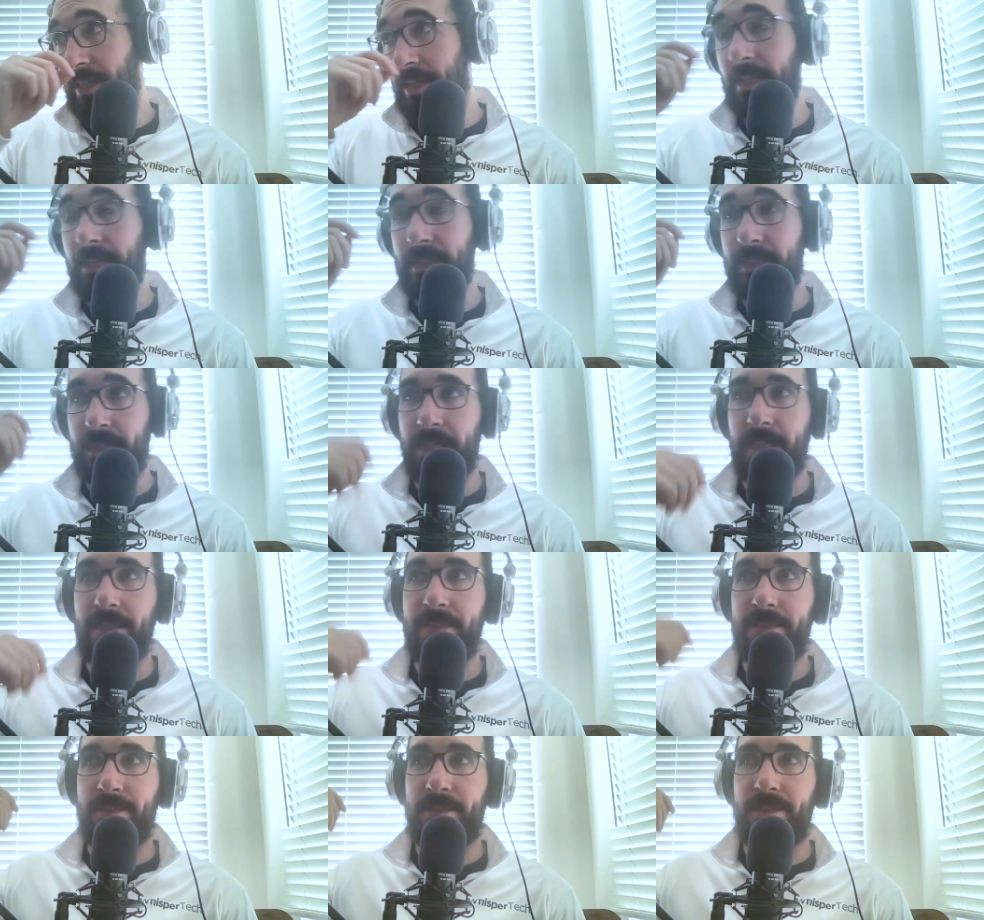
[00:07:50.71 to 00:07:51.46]
It
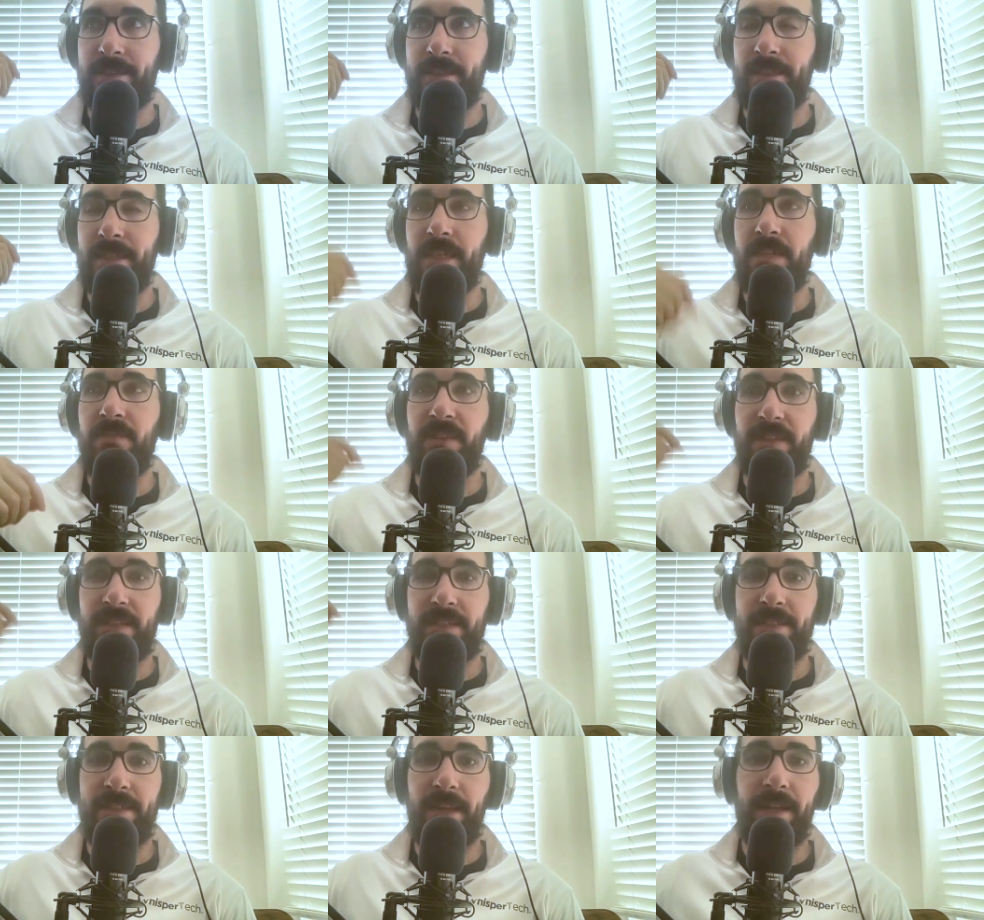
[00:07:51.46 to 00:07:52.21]
gets
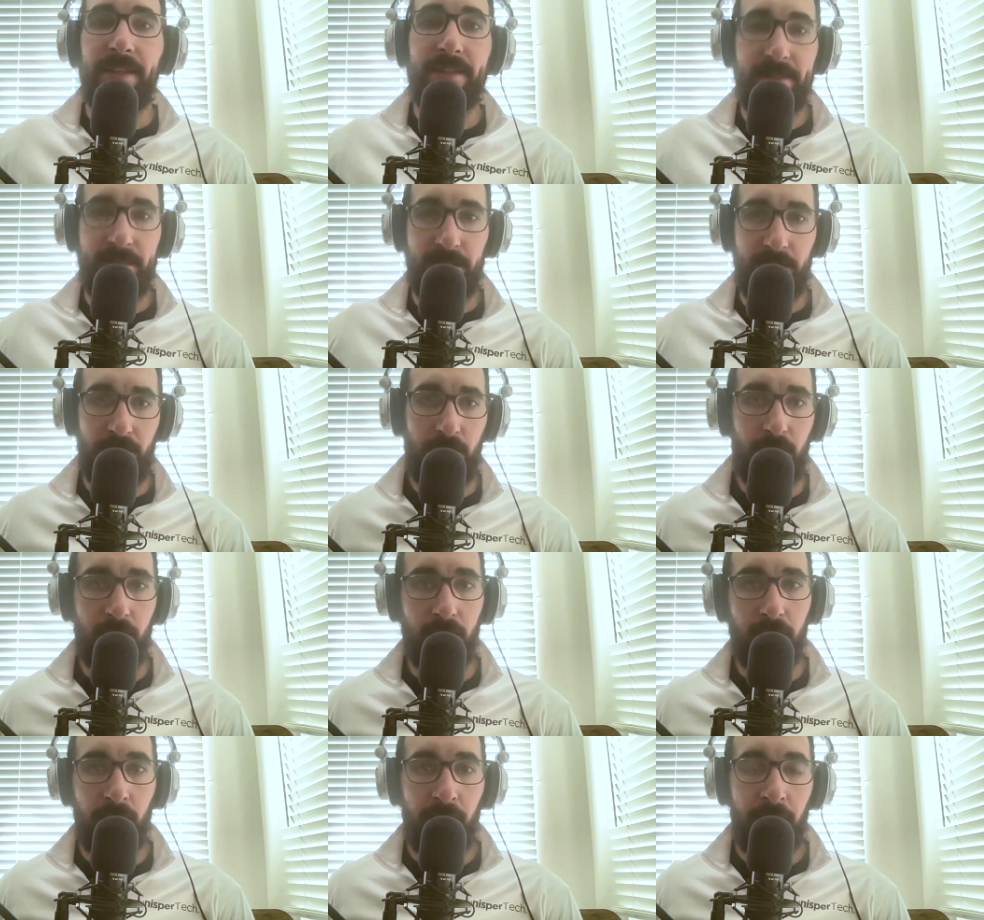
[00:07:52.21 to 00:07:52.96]
even
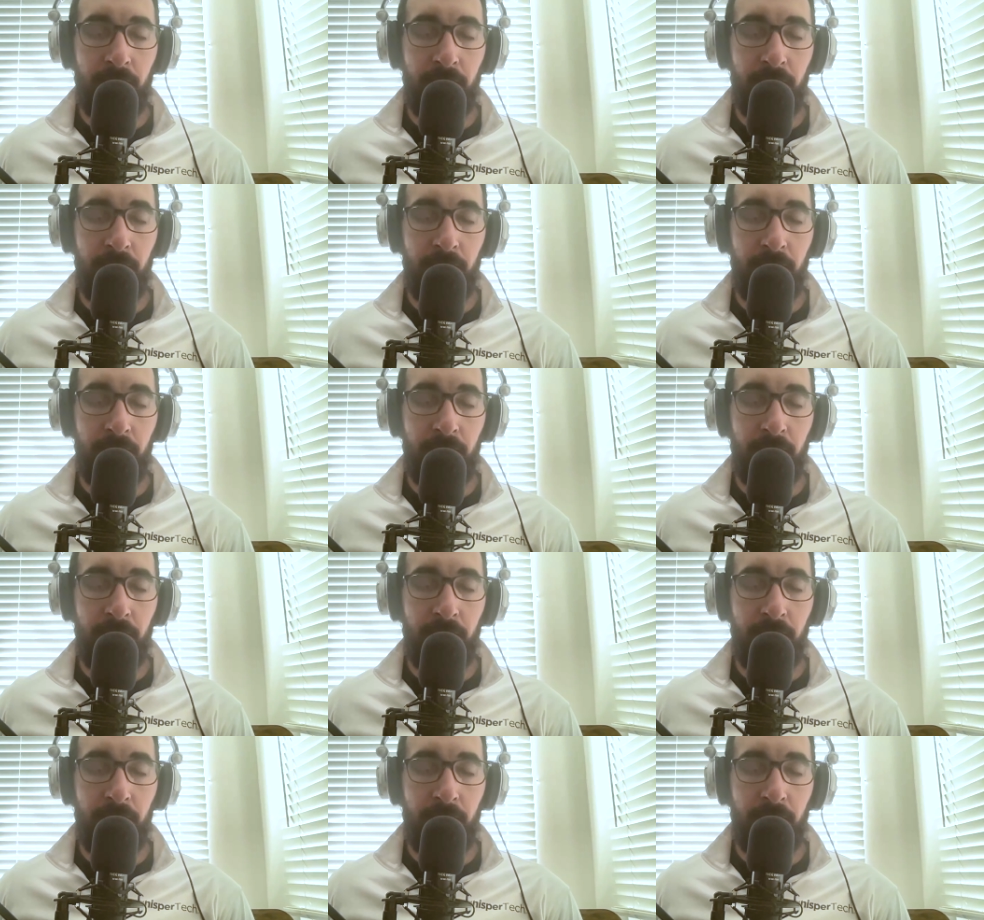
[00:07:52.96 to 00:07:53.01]
dicier